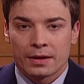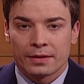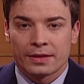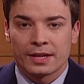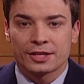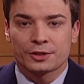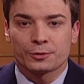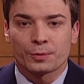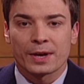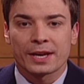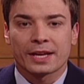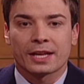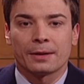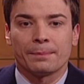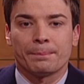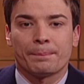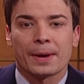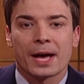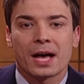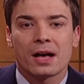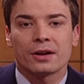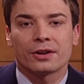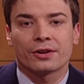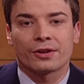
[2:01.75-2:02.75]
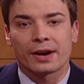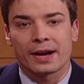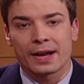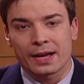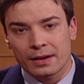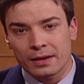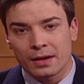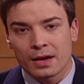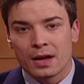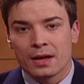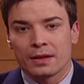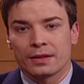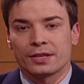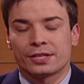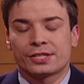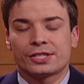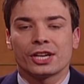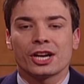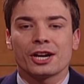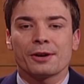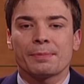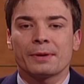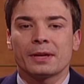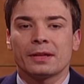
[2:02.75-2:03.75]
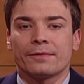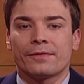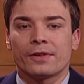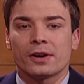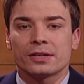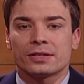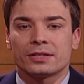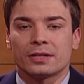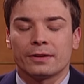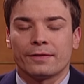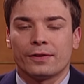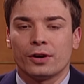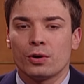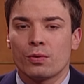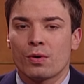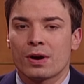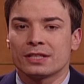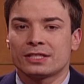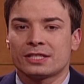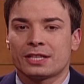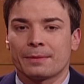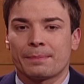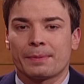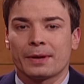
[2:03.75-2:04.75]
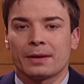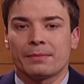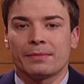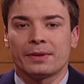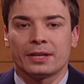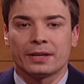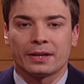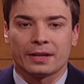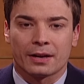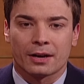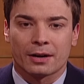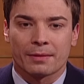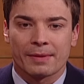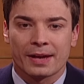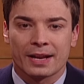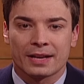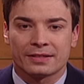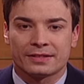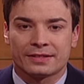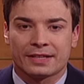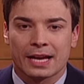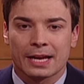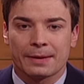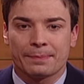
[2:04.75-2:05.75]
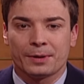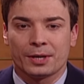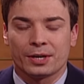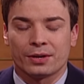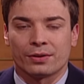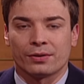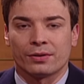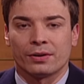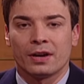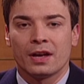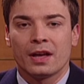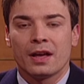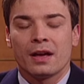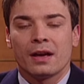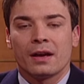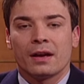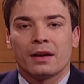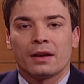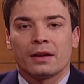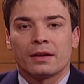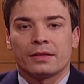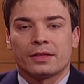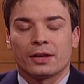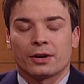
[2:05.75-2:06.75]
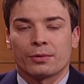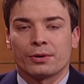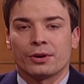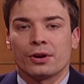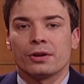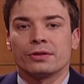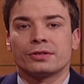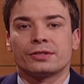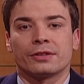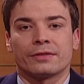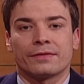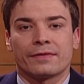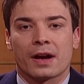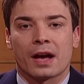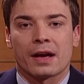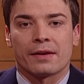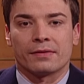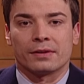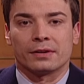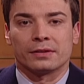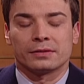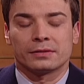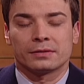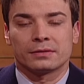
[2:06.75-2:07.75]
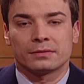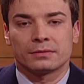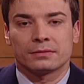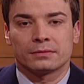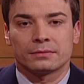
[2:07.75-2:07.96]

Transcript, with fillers: This week in Belgrade, the Serbian version of Who Wants to Be a Millionaire made its debut. There were no survivors.